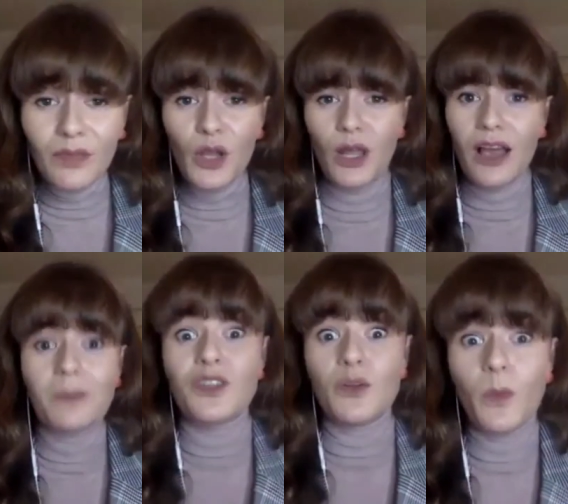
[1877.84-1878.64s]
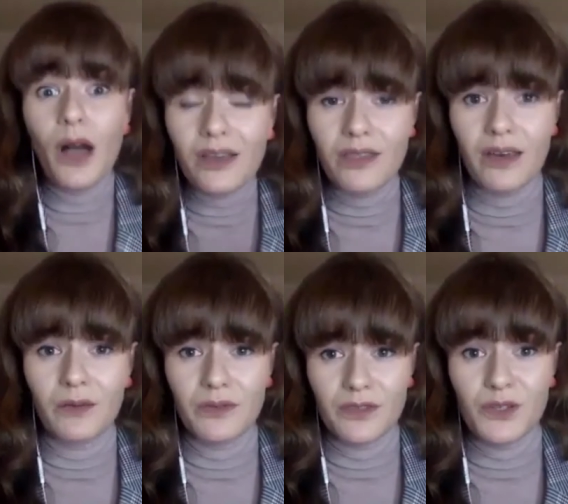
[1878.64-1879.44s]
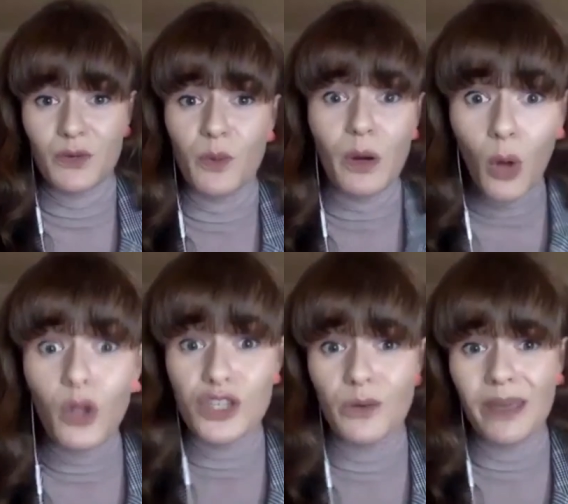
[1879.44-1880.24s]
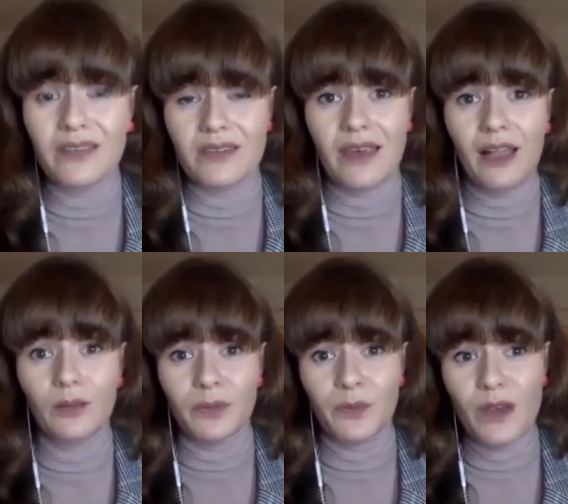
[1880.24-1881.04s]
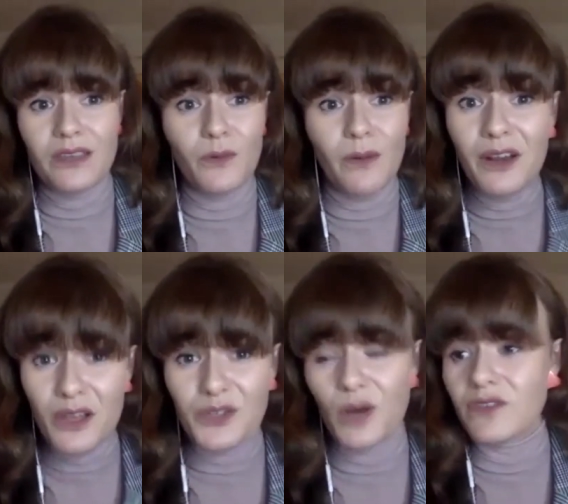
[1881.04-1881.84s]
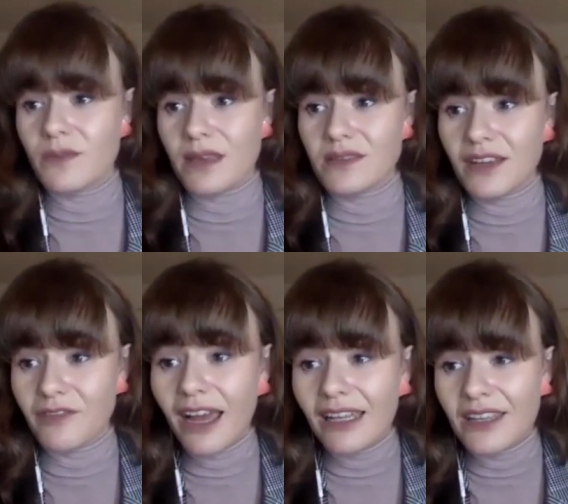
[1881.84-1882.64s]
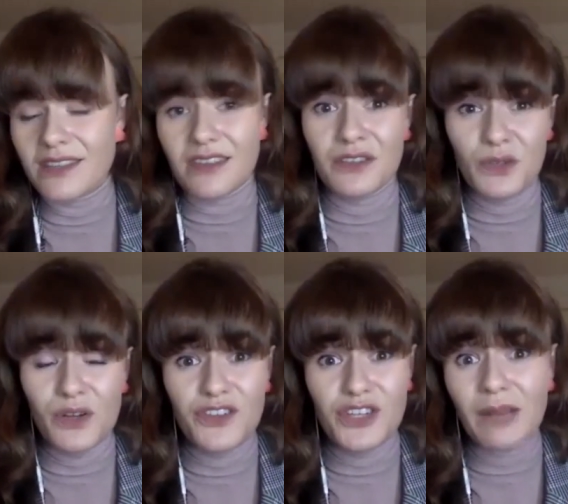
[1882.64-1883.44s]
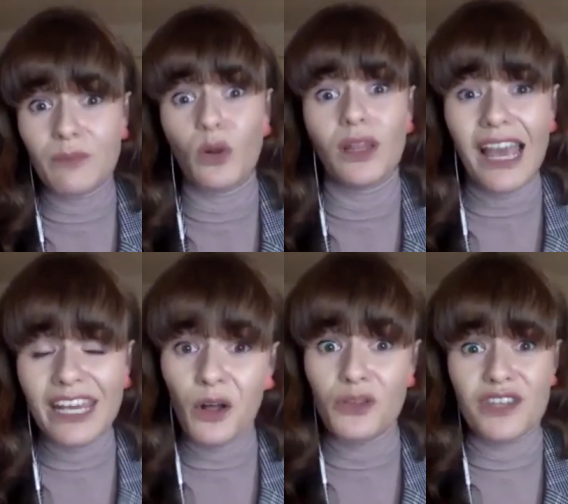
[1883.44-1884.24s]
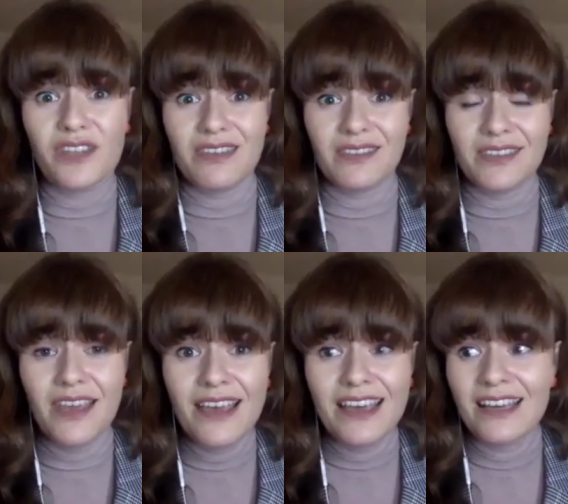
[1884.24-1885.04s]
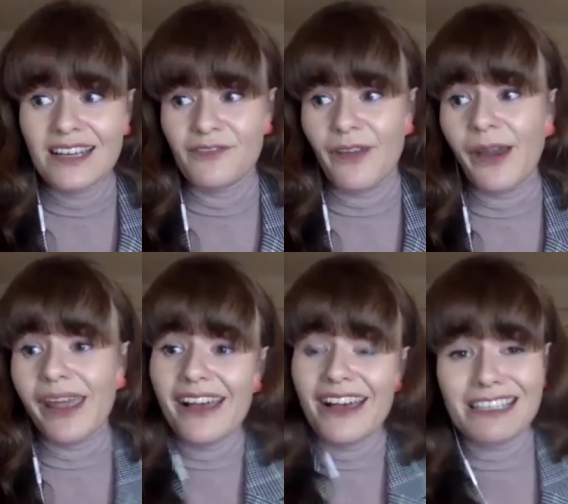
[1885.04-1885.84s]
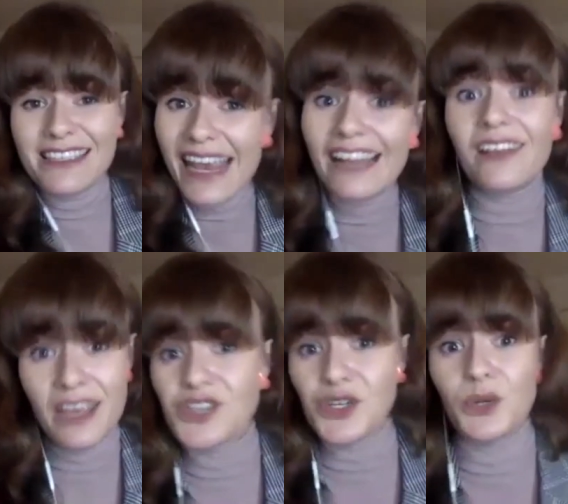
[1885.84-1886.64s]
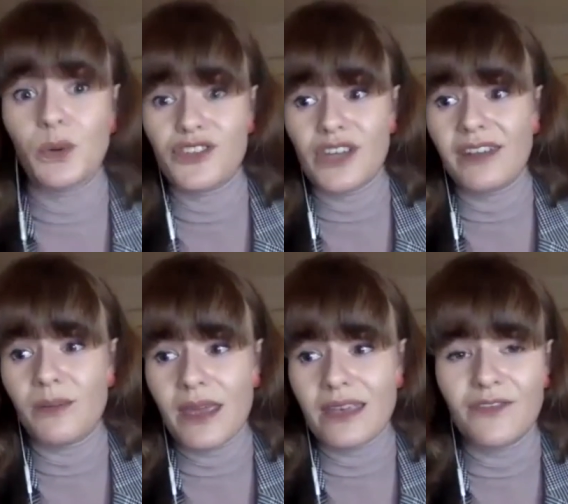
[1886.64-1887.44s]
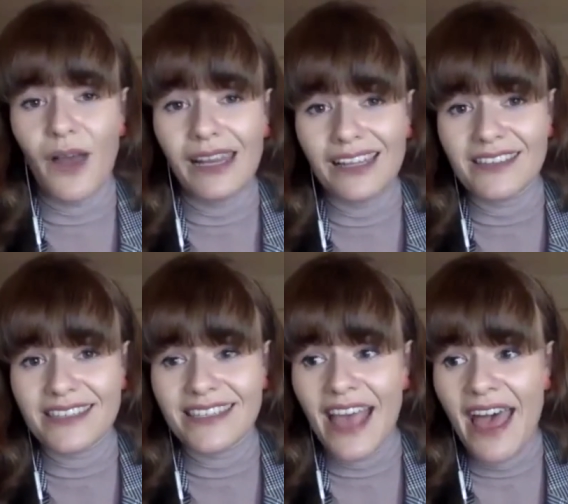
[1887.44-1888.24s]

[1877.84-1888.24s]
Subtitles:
look up to the work that sort of we're all doing to help raise awareness of domestic violence and sort of shed more light onto this very salient issue of gender-based violence.